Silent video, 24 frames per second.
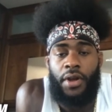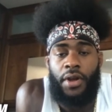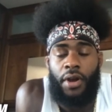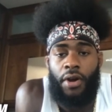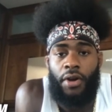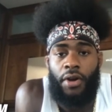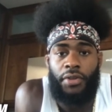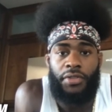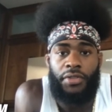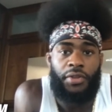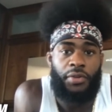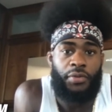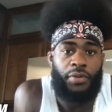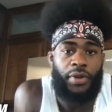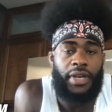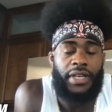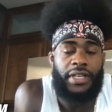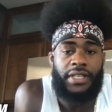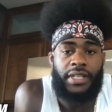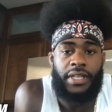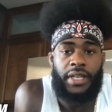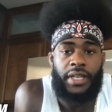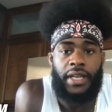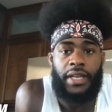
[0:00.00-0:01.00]
aren't the
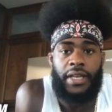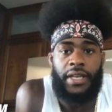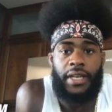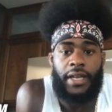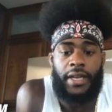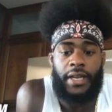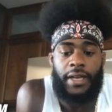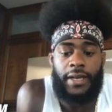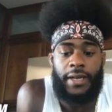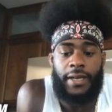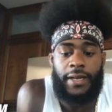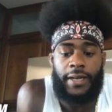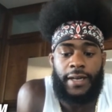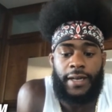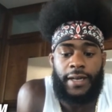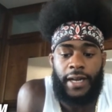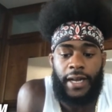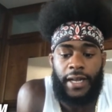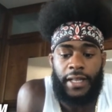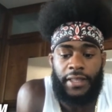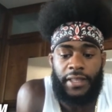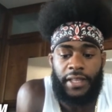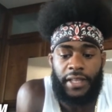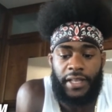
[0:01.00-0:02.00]
greatest, and
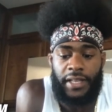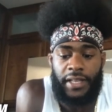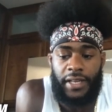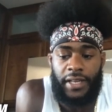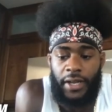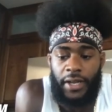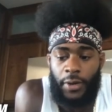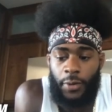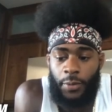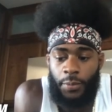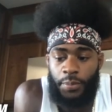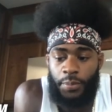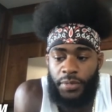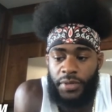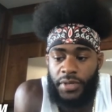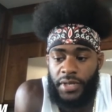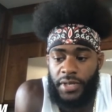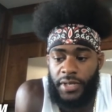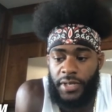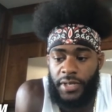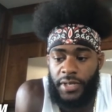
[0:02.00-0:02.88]
I think it helped